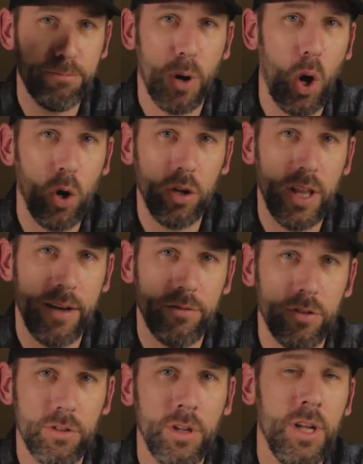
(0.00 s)
bar
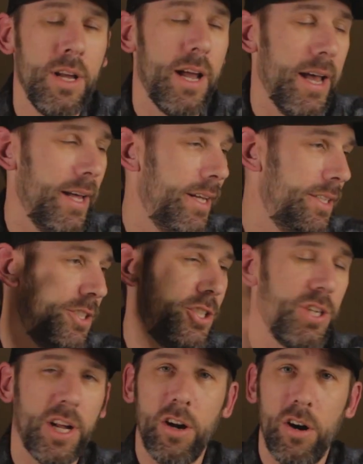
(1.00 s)
level and
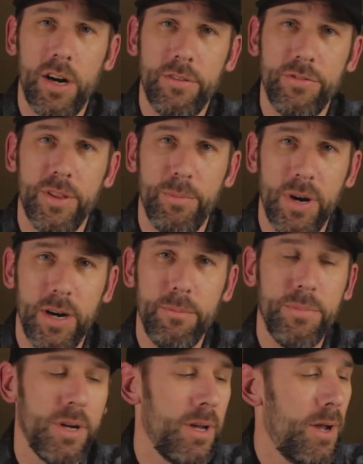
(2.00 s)
shut off the
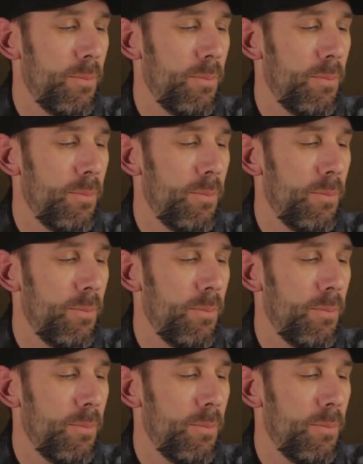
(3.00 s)
pump,